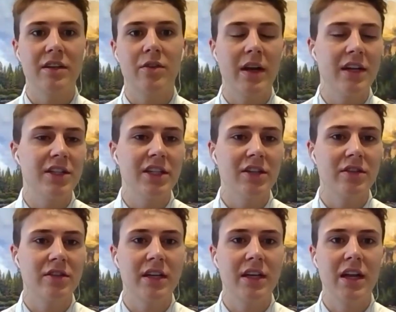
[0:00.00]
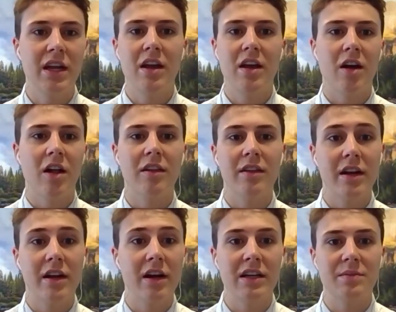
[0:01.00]
grandchildren, all of
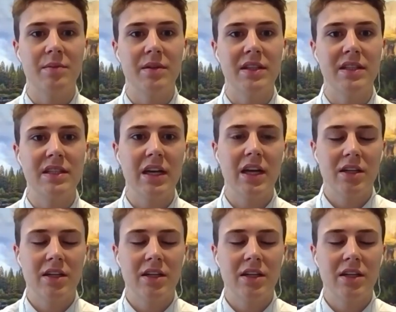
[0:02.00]
their husbands.